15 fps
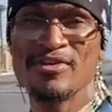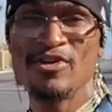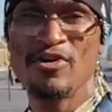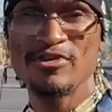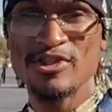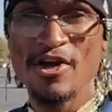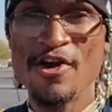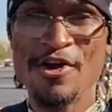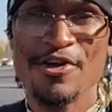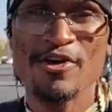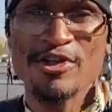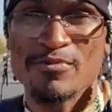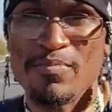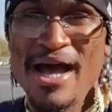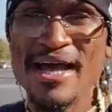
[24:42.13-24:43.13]
you know, to earn
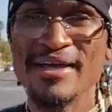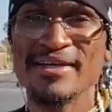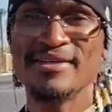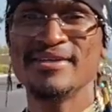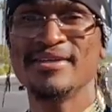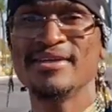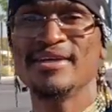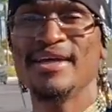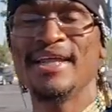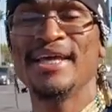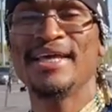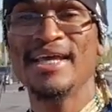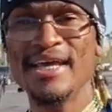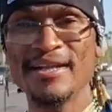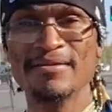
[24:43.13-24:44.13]
your spot in
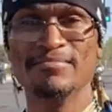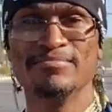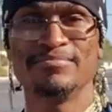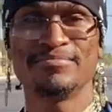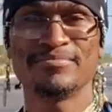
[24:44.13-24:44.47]
the kingdom,